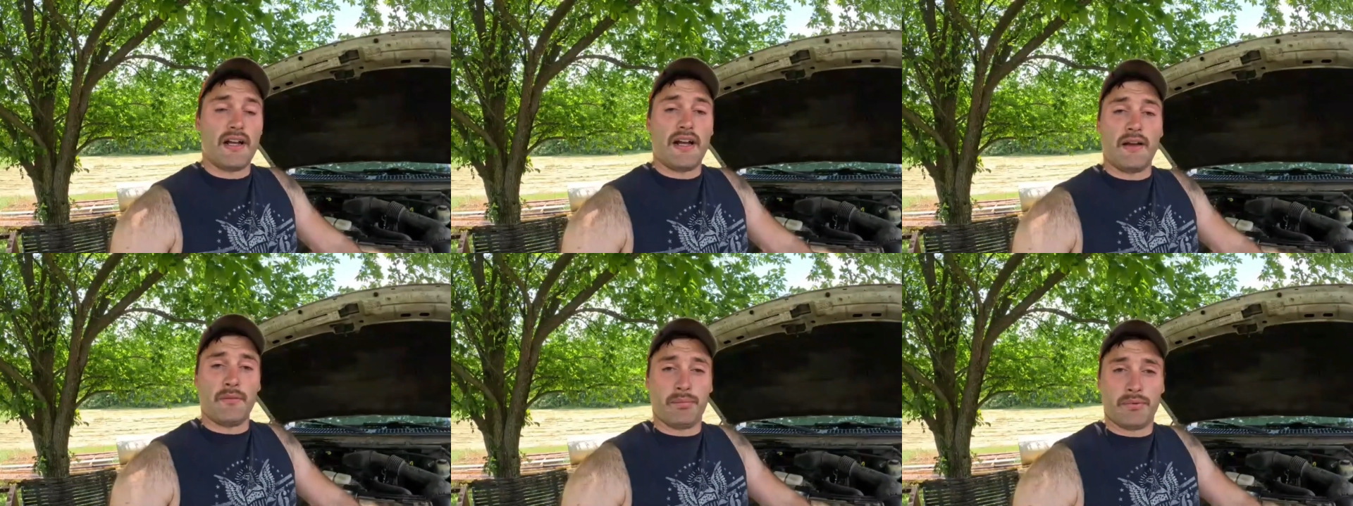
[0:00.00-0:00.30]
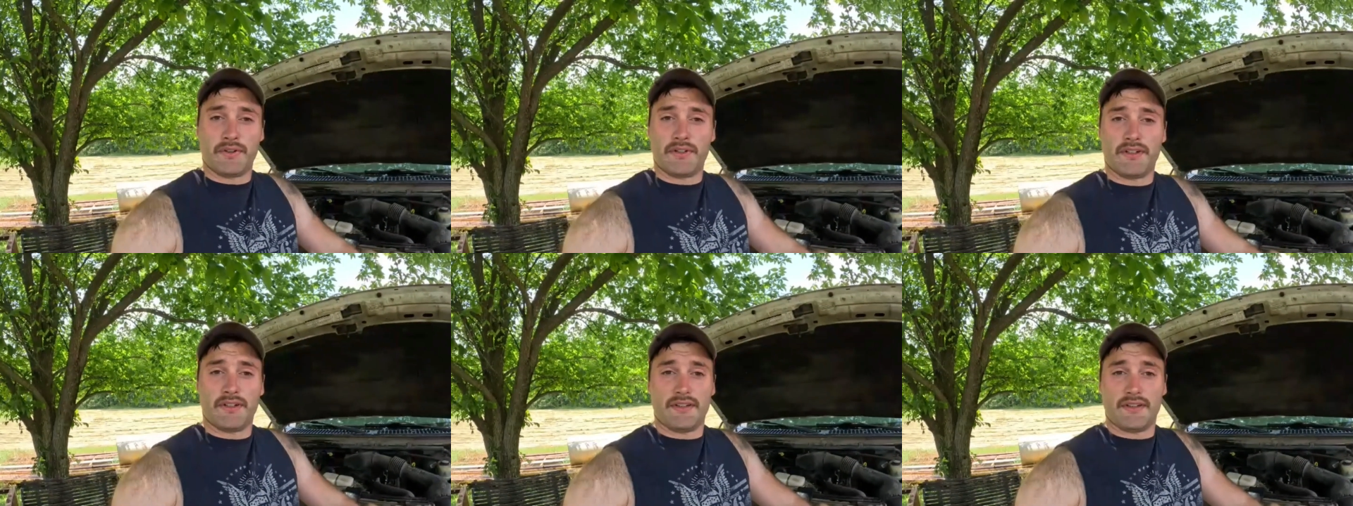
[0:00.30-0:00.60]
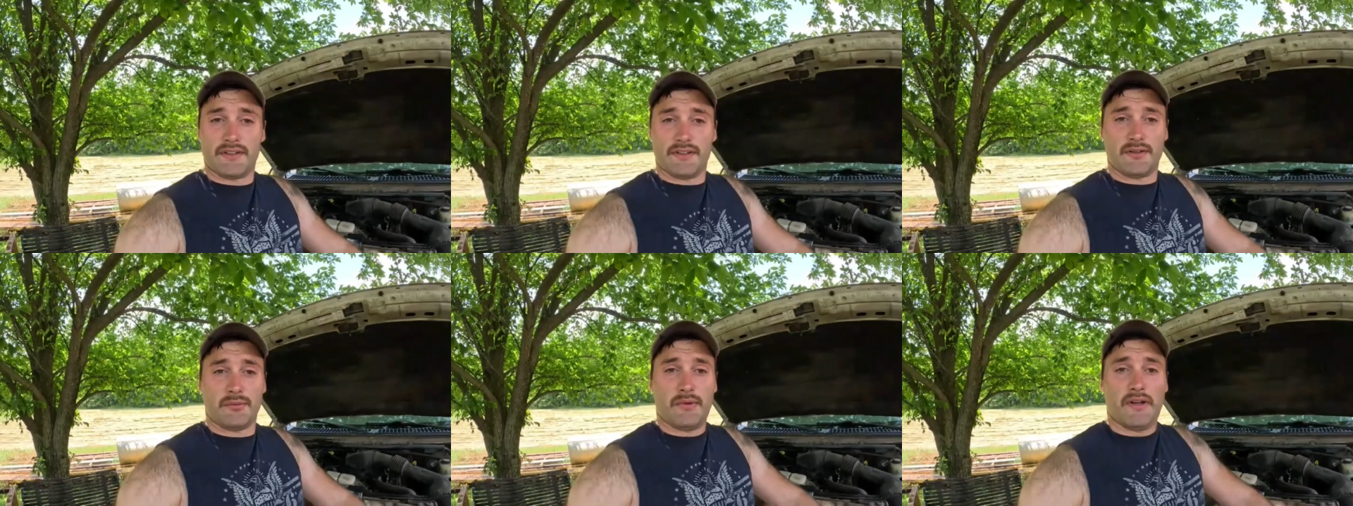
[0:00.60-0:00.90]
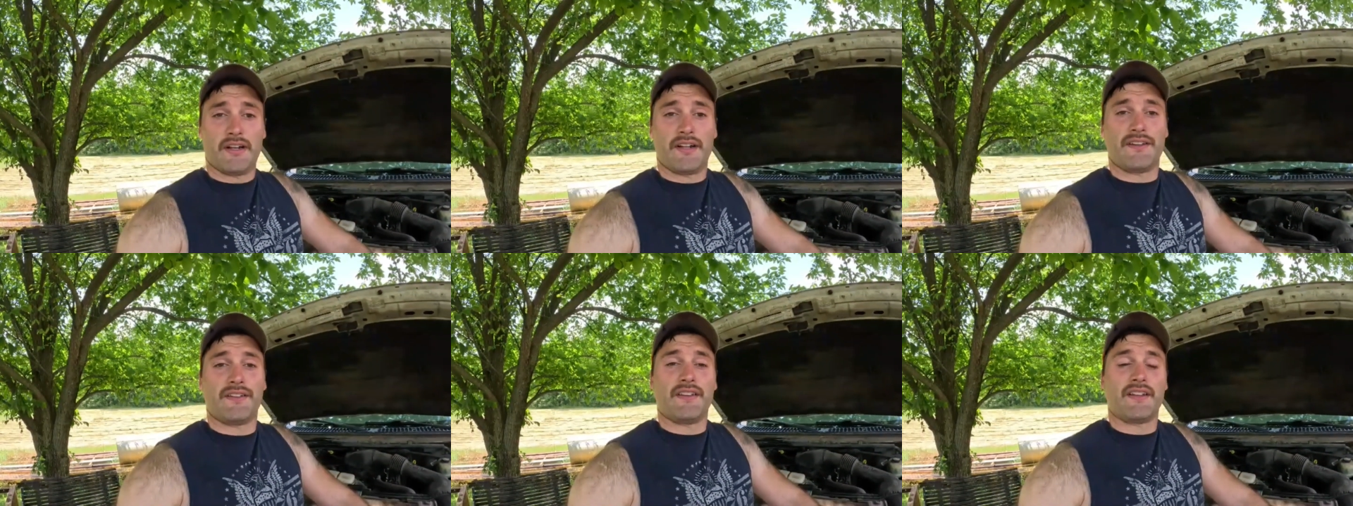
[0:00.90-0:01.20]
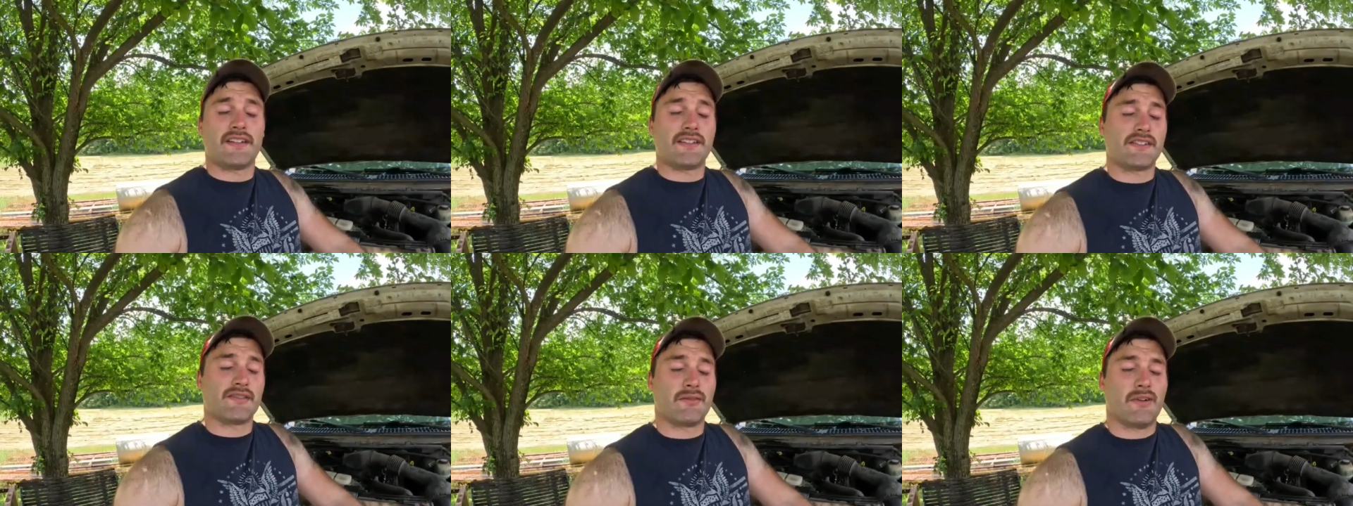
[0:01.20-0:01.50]
I put what I
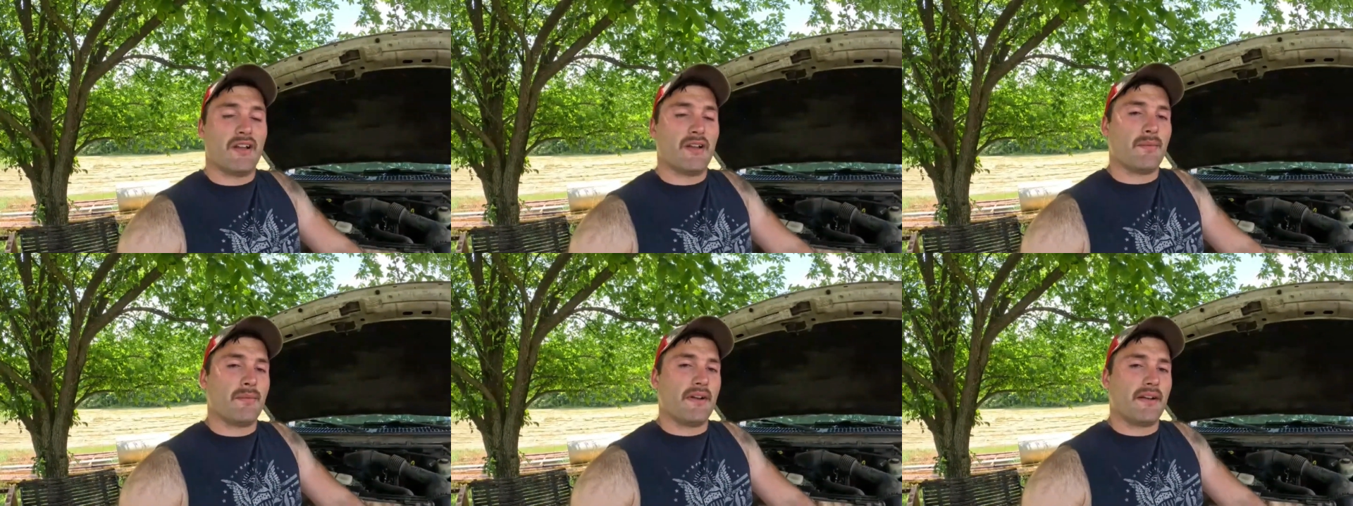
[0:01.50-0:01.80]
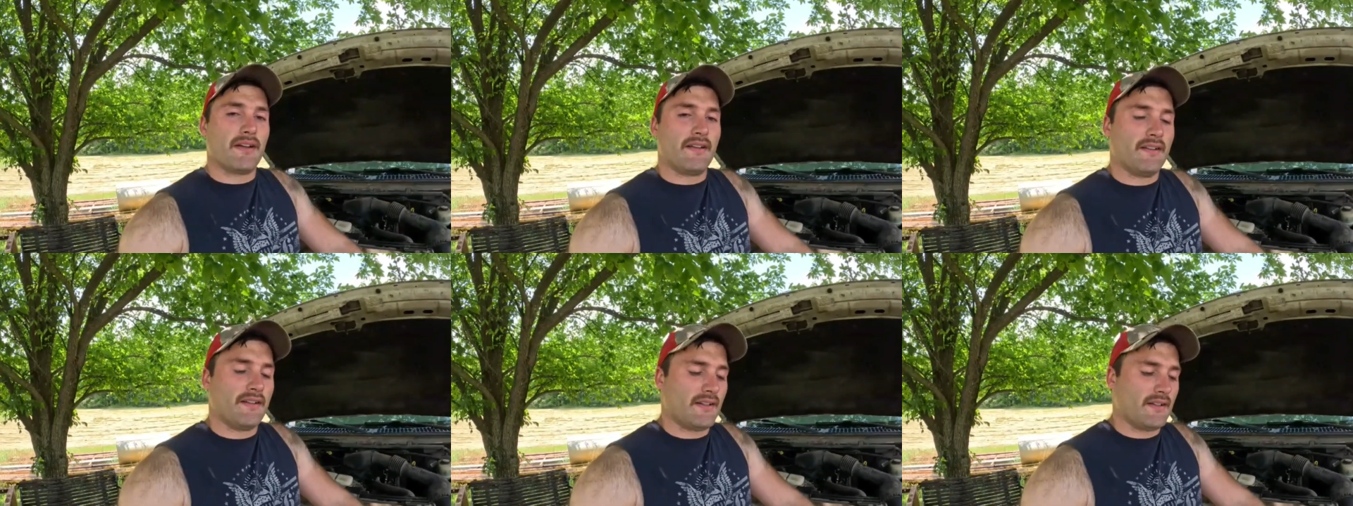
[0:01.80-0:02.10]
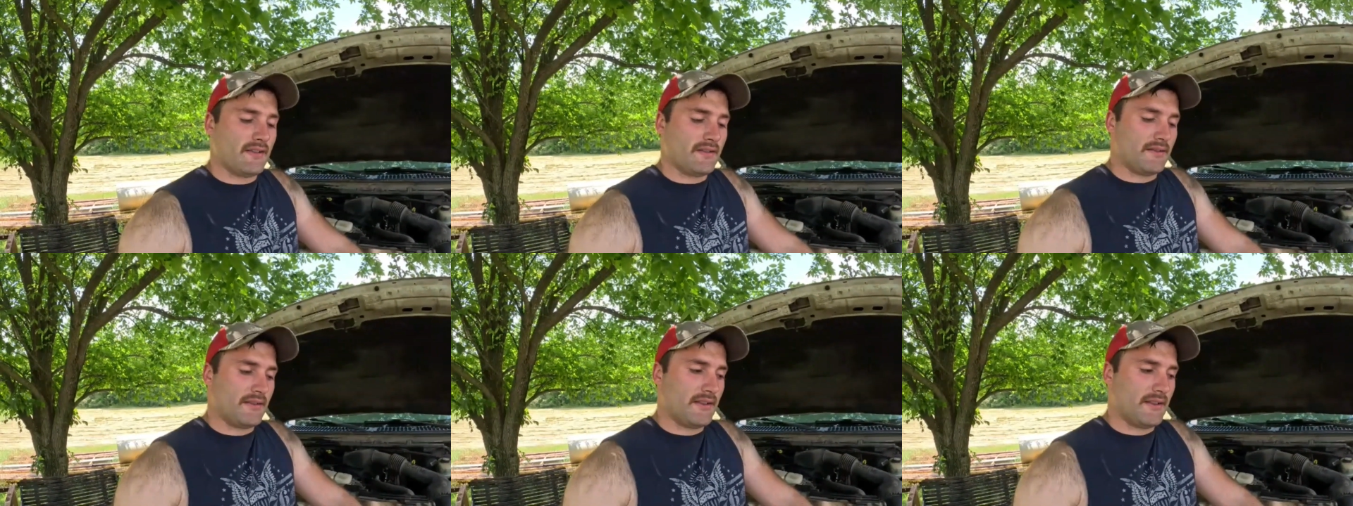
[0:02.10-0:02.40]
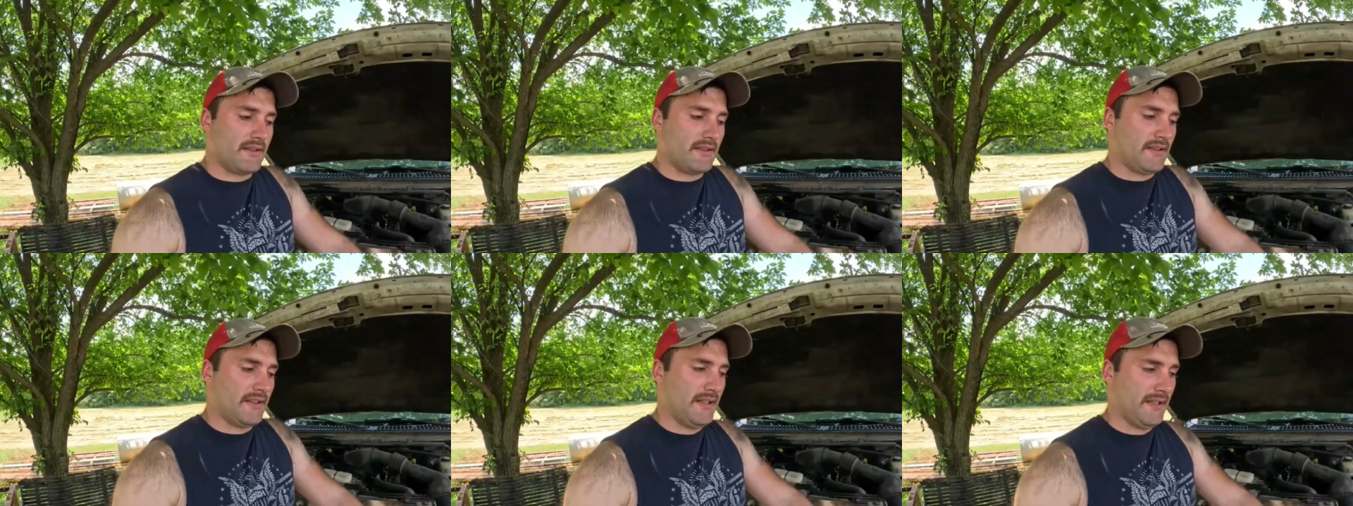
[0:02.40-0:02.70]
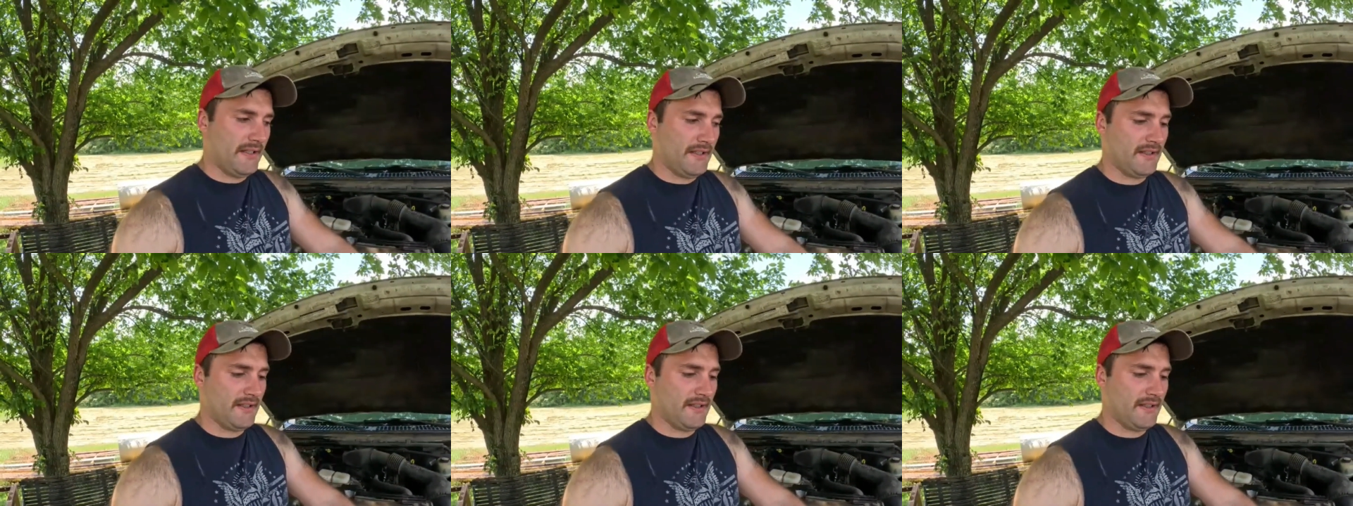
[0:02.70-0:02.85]
think is the right amount in there, and